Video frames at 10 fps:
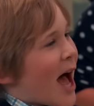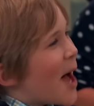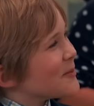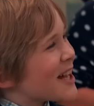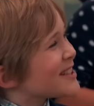
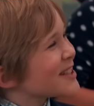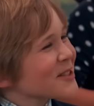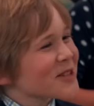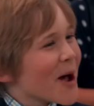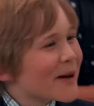I'm guessing
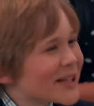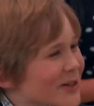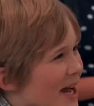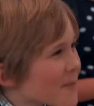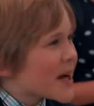you saw my
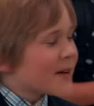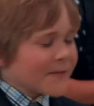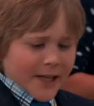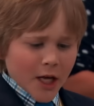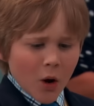new campaign
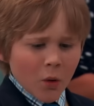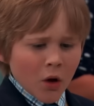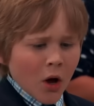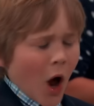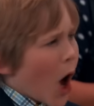video.
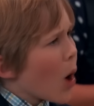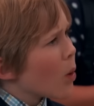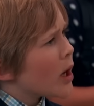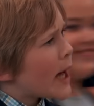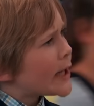
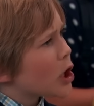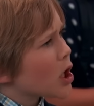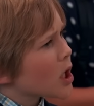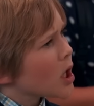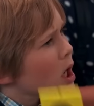Oh, and
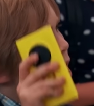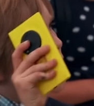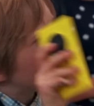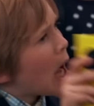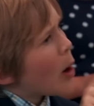look,
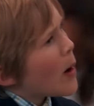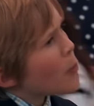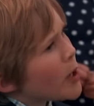now I'm